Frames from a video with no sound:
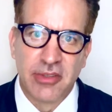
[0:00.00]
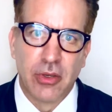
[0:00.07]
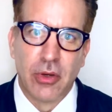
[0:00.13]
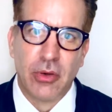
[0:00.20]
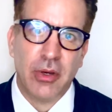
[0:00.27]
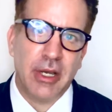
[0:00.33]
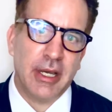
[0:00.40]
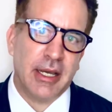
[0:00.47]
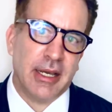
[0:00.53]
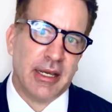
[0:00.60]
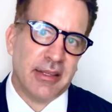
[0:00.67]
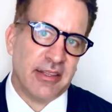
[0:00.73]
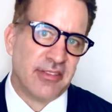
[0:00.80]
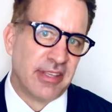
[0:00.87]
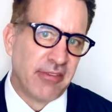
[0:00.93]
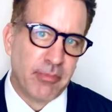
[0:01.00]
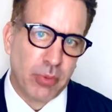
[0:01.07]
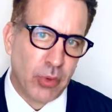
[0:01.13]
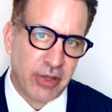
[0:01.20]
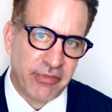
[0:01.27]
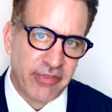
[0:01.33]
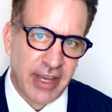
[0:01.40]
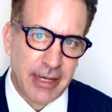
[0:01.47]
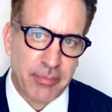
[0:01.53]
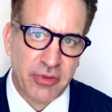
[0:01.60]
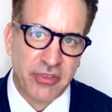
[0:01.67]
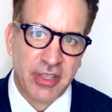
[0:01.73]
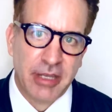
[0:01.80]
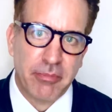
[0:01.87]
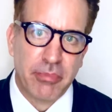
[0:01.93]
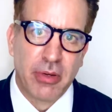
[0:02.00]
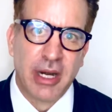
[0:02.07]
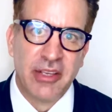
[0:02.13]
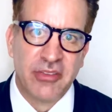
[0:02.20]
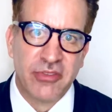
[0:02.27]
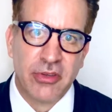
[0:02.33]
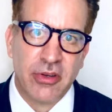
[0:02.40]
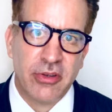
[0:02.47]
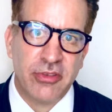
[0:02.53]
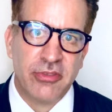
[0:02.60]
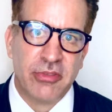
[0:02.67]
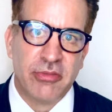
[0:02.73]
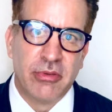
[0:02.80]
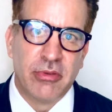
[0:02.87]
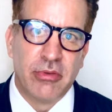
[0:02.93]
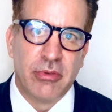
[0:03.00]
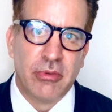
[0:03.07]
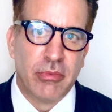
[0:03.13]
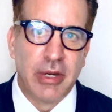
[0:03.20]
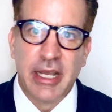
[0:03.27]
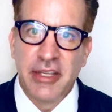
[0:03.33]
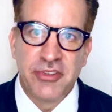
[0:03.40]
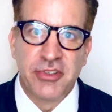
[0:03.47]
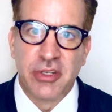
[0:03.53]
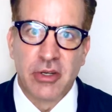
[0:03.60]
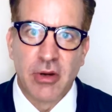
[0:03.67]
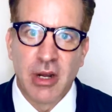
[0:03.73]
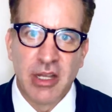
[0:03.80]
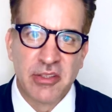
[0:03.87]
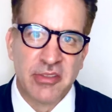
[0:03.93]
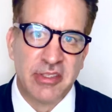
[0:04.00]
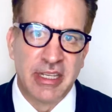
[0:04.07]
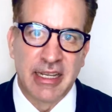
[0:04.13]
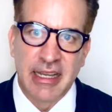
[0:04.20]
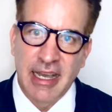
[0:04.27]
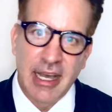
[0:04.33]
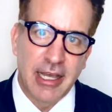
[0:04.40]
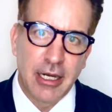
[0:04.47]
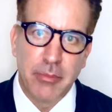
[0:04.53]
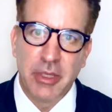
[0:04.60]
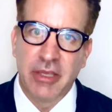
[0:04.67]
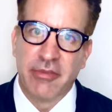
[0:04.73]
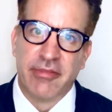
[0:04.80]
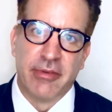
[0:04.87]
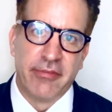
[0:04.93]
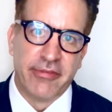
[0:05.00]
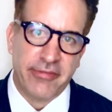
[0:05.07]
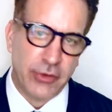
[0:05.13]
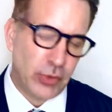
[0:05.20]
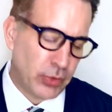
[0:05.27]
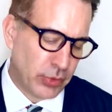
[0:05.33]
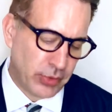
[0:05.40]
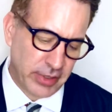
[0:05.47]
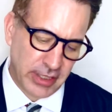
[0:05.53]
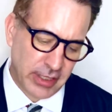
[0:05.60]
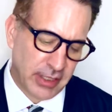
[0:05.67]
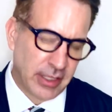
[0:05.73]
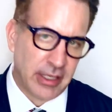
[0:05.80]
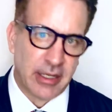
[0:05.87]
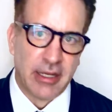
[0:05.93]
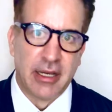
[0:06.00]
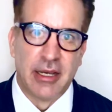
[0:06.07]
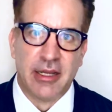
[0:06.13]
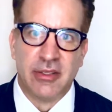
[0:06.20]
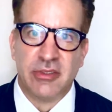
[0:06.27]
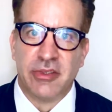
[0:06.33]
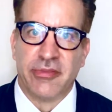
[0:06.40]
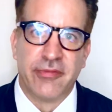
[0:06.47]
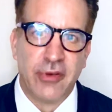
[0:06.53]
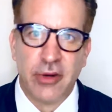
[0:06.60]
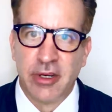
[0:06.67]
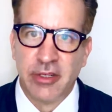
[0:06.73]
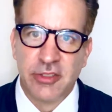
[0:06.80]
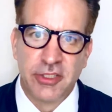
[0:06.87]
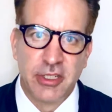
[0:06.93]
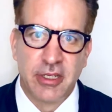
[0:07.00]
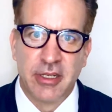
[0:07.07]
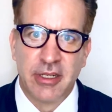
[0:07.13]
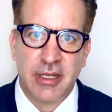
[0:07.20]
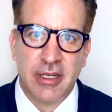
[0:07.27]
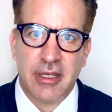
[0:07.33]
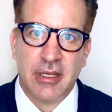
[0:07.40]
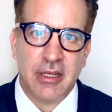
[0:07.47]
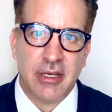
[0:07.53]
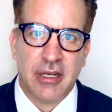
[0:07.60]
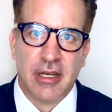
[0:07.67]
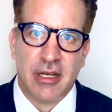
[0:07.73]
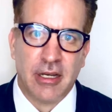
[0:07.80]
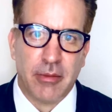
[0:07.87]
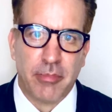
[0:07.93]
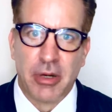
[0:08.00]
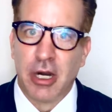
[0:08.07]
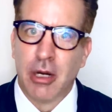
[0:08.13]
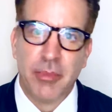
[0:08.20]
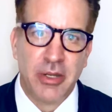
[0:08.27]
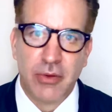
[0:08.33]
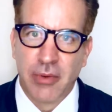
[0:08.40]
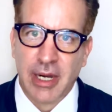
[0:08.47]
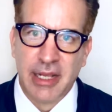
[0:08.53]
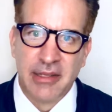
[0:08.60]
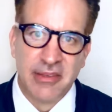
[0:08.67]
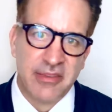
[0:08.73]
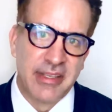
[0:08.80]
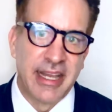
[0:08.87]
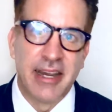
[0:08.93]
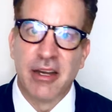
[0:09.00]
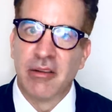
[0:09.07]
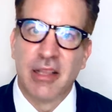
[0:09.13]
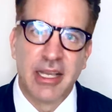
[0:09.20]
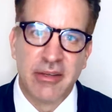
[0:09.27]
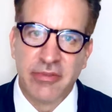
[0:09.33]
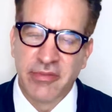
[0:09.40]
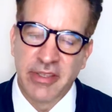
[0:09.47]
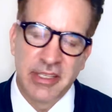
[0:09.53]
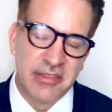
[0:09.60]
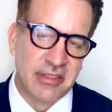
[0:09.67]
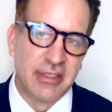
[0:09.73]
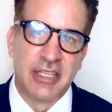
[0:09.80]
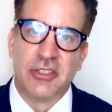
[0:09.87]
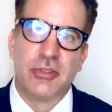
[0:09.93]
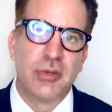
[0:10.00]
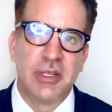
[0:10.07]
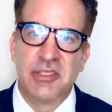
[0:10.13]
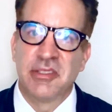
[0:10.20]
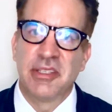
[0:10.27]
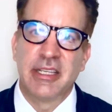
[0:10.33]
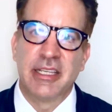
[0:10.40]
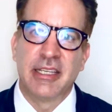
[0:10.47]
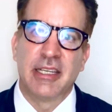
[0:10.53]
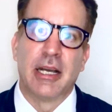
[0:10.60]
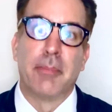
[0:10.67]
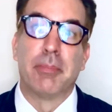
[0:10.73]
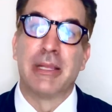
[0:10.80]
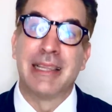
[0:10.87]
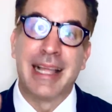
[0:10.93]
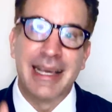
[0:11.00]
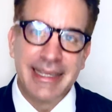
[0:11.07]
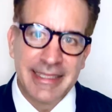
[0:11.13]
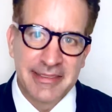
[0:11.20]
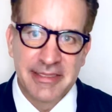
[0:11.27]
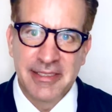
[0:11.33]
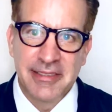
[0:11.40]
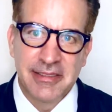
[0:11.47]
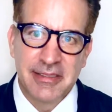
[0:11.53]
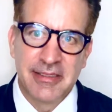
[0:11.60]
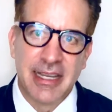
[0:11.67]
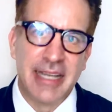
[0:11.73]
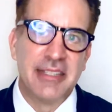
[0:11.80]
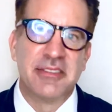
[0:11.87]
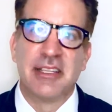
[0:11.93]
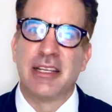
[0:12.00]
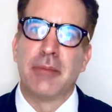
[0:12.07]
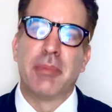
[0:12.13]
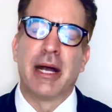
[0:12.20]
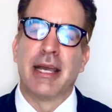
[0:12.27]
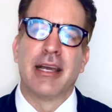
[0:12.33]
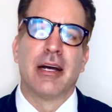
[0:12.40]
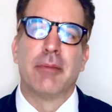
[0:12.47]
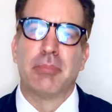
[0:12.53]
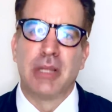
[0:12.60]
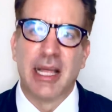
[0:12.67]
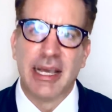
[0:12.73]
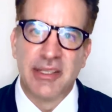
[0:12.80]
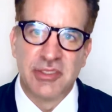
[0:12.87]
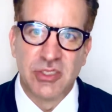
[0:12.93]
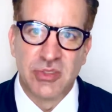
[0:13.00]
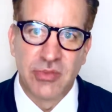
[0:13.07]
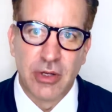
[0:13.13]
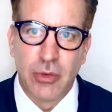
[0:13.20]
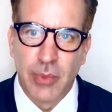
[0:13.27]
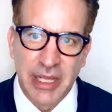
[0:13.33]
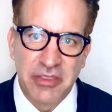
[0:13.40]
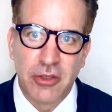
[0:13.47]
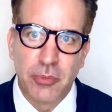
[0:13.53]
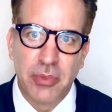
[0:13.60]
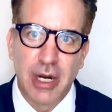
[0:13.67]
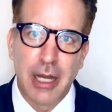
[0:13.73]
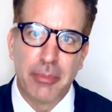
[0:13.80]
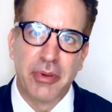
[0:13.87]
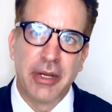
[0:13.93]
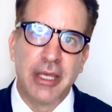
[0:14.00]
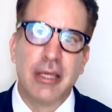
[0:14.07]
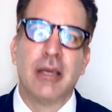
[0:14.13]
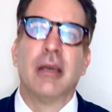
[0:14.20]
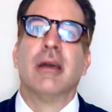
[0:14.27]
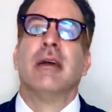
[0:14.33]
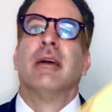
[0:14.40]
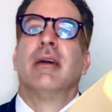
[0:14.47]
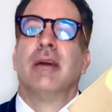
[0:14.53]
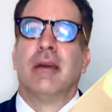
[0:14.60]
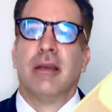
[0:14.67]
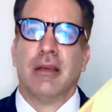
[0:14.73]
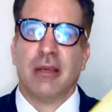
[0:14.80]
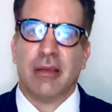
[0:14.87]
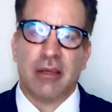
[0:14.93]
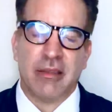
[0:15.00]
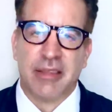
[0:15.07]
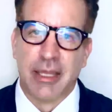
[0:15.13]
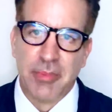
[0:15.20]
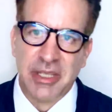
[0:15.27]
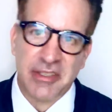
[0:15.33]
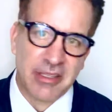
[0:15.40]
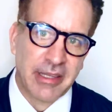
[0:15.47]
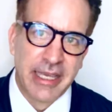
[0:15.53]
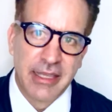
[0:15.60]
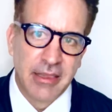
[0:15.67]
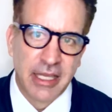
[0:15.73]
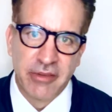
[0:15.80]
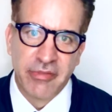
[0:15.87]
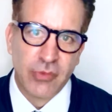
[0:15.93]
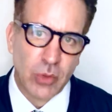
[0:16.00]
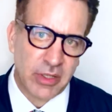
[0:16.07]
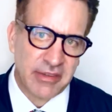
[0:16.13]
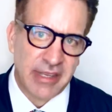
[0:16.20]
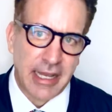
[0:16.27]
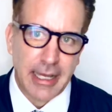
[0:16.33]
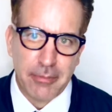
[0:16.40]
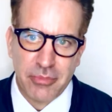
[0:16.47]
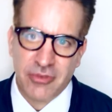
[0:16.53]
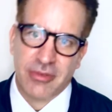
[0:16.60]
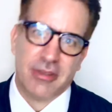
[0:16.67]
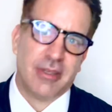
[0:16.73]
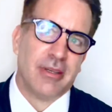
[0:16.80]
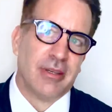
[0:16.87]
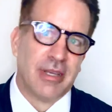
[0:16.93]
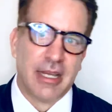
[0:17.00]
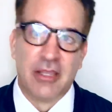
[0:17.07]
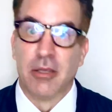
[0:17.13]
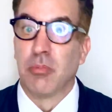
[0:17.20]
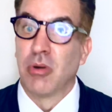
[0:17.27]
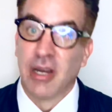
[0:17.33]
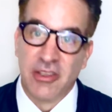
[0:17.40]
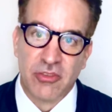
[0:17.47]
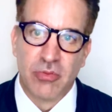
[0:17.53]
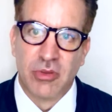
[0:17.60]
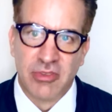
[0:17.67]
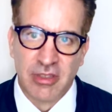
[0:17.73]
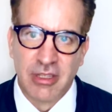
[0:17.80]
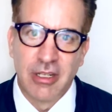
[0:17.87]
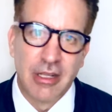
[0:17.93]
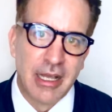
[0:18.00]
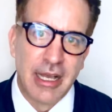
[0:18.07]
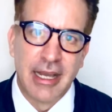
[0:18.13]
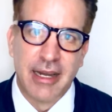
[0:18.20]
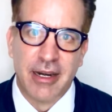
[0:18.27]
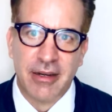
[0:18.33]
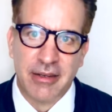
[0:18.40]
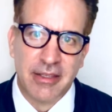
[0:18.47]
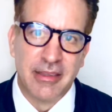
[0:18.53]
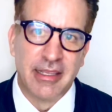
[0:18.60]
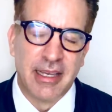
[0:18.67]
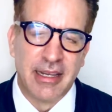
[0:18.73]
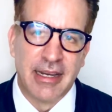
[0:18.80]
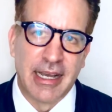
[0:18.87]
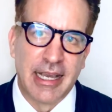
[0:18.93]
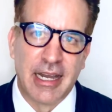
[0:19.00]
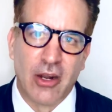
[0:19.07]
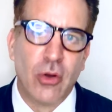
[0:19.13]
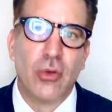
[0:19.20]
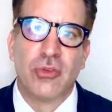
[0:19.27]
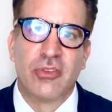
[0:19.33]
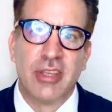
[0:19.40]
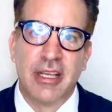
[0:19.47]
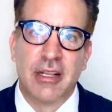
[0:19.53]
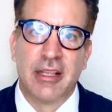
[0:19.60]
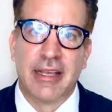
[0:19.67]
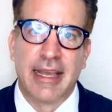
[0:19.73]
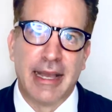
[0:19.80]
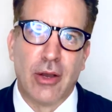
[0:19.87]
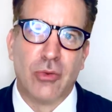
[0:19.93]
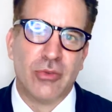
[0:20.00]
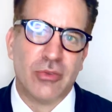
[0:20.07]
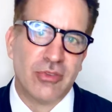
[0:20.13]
So the 7.5% price surge raged across the economy, from food to furniture, apartment rents, airline fees, electricity, appliances. I just had to buy appliances for a rental property. They've been delayed like four times and the price was a little higher, and then I got a wholesale account.